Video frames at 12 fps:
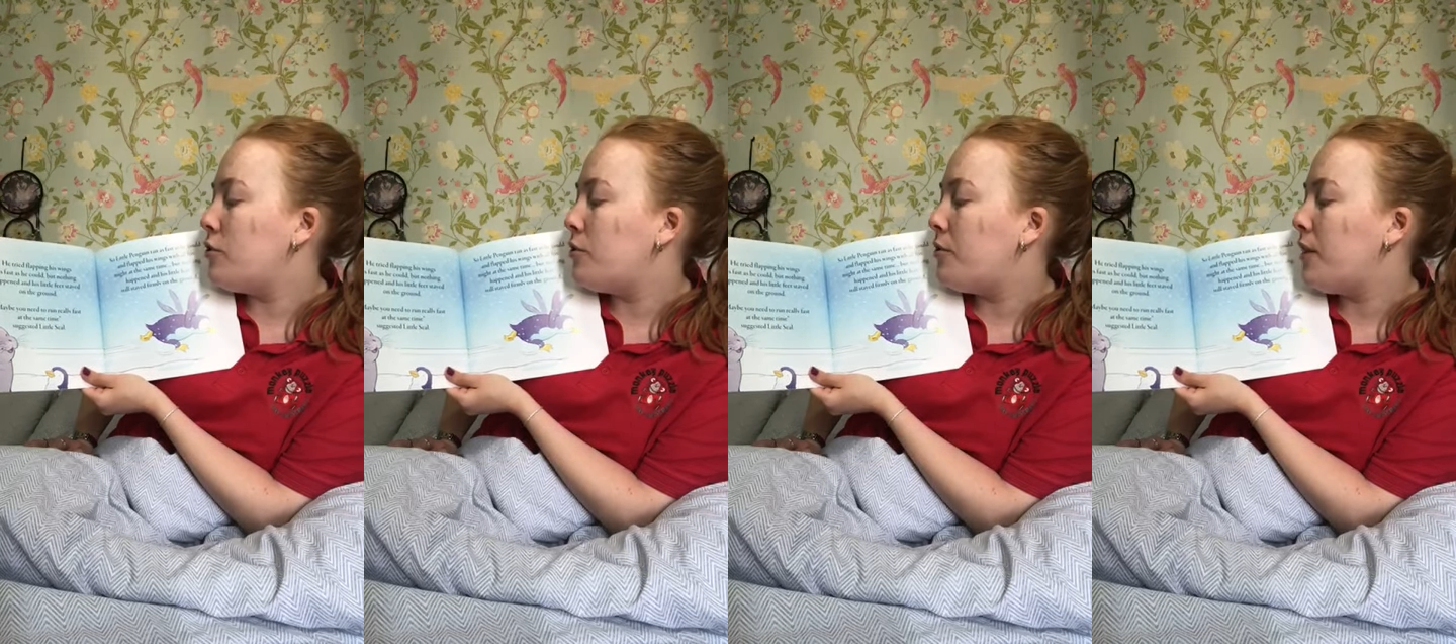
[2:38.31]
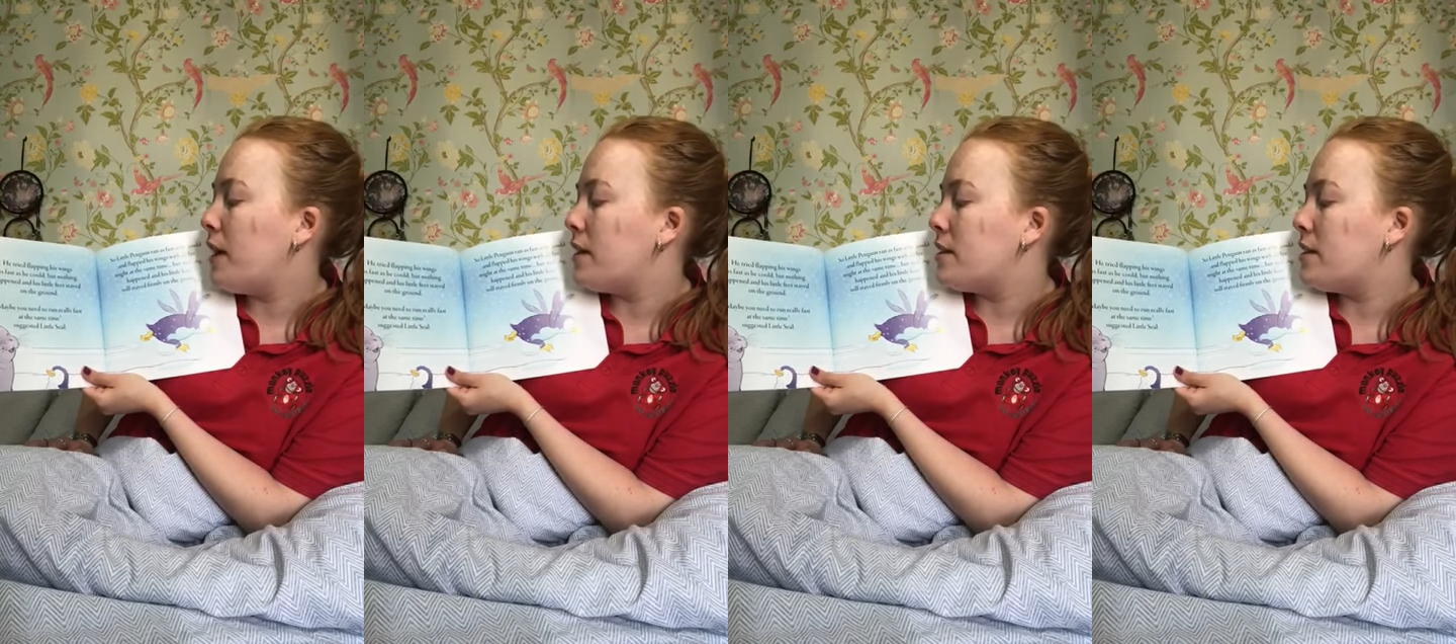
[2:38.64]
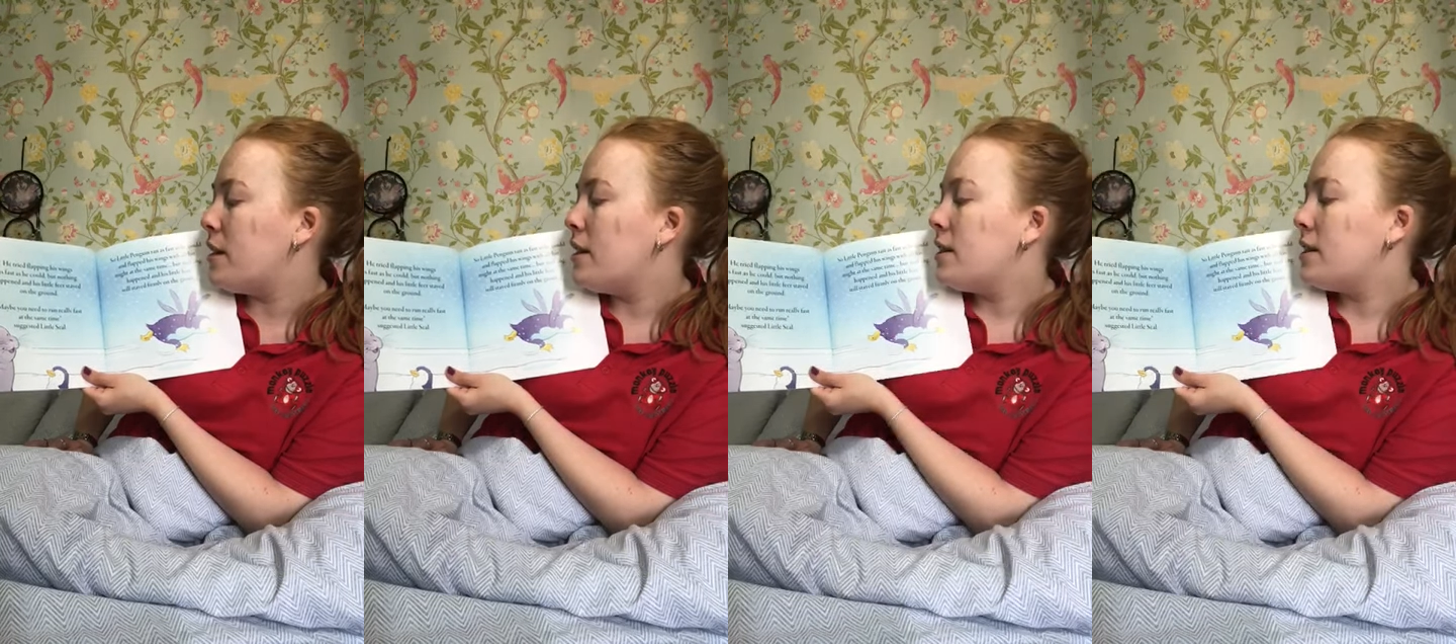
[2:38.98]
feet
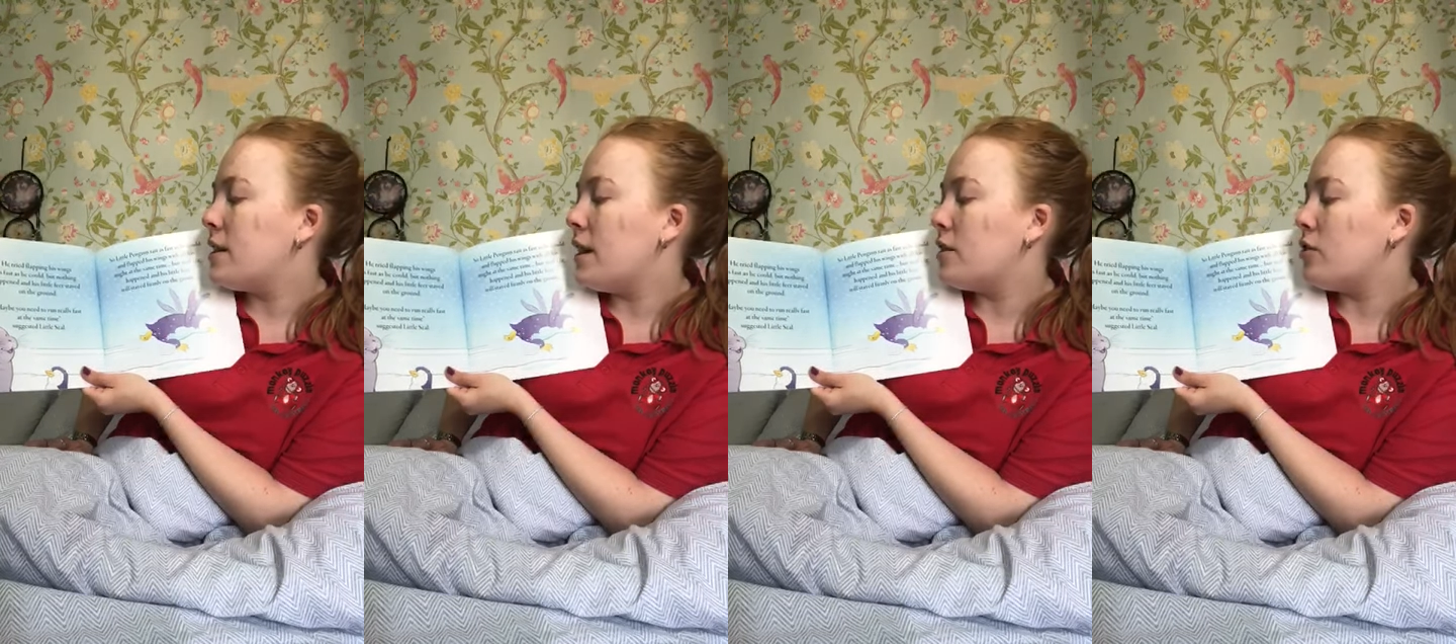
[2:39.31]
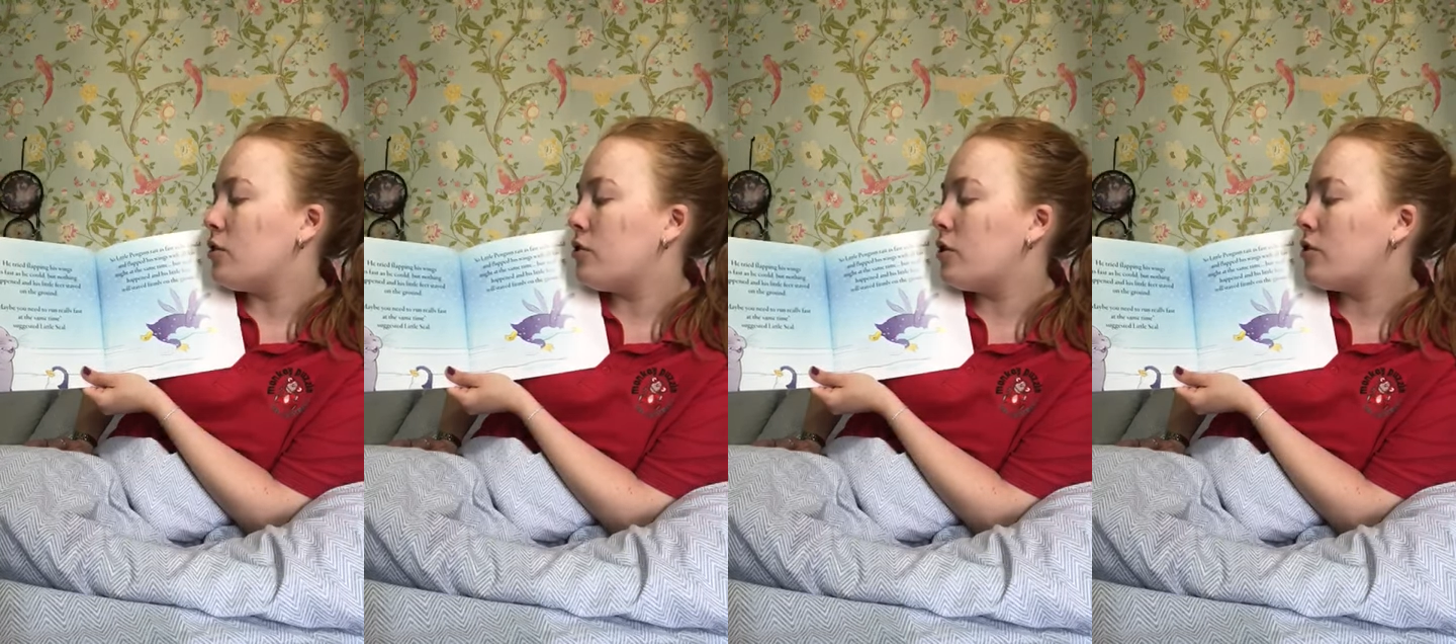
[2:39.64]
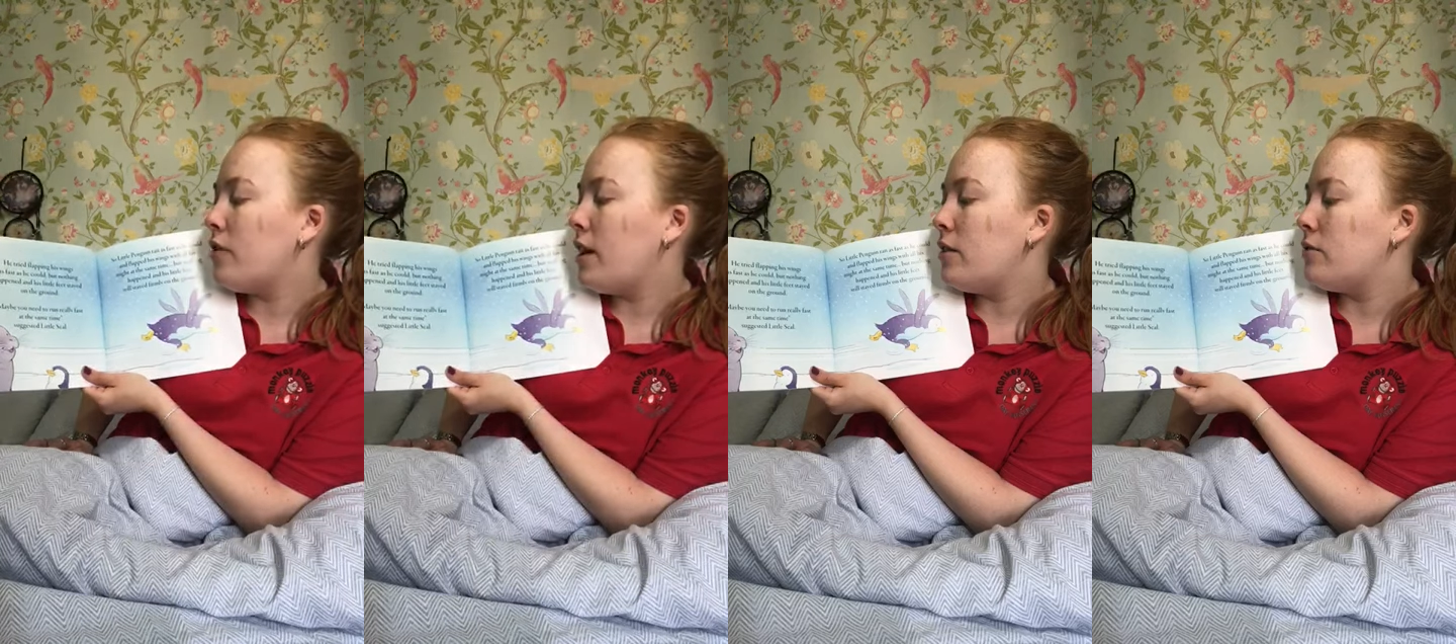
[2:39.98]
stayed on the
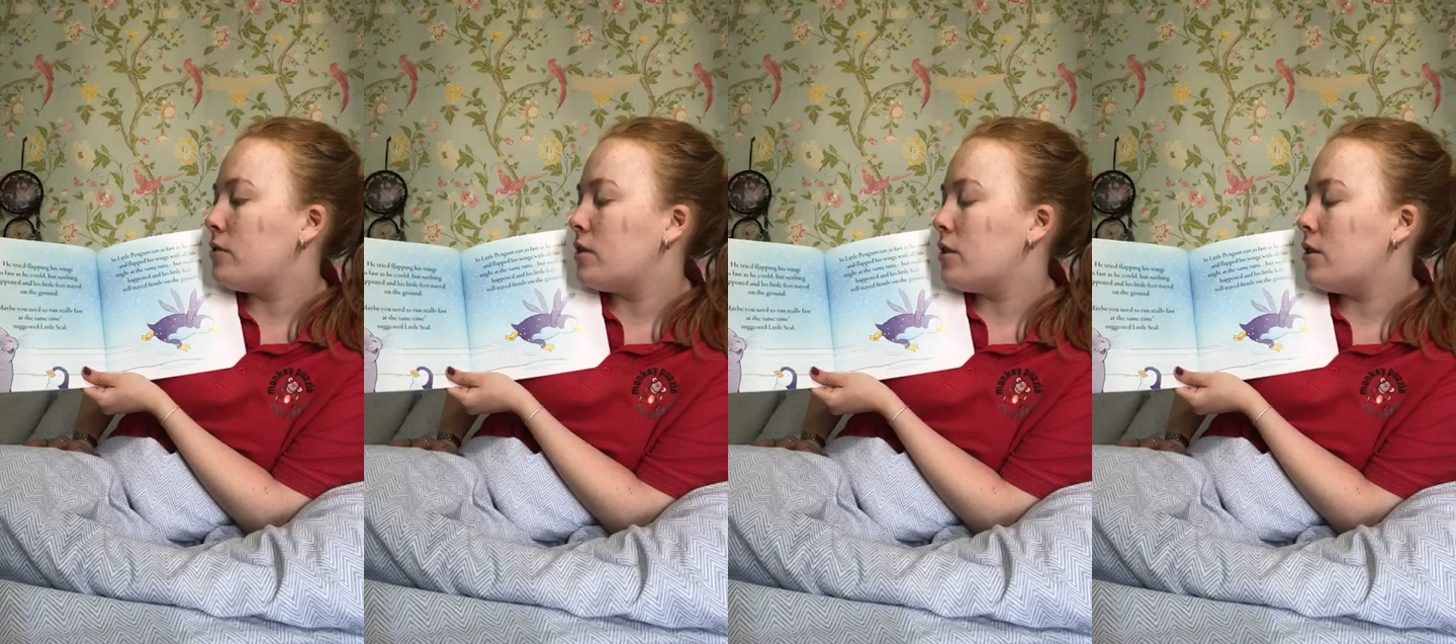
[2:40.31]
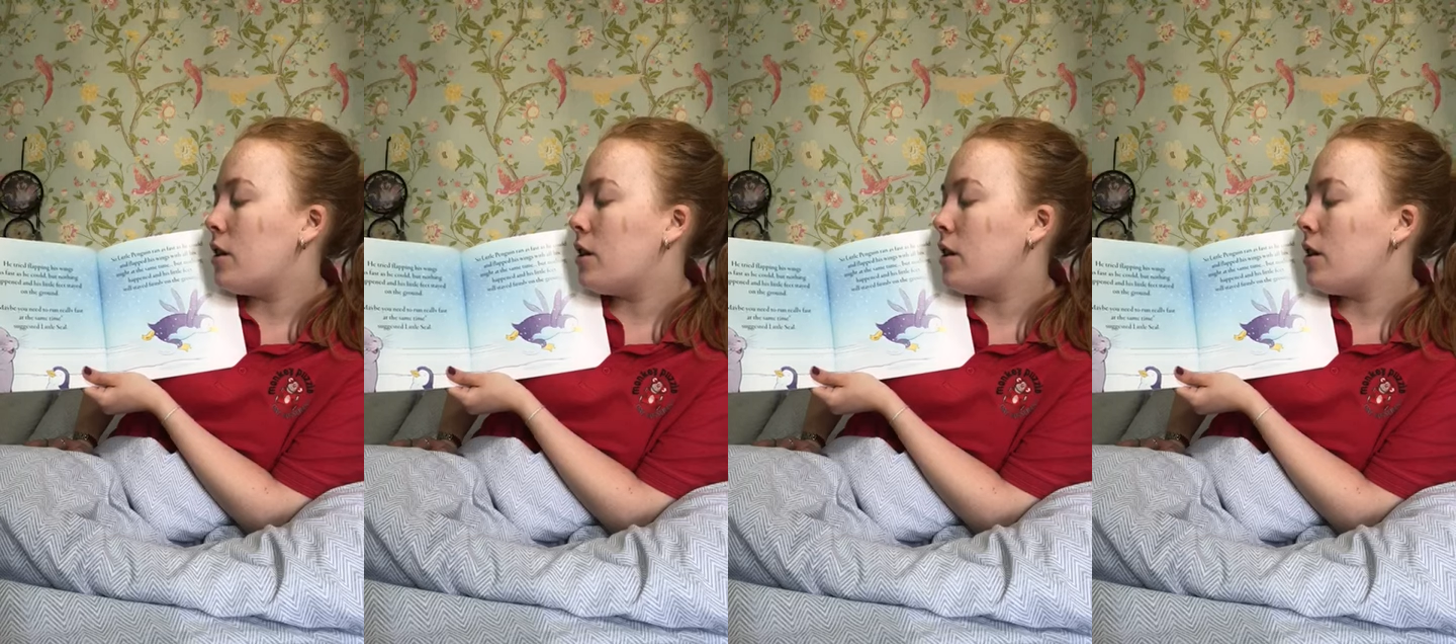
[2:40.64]
ground.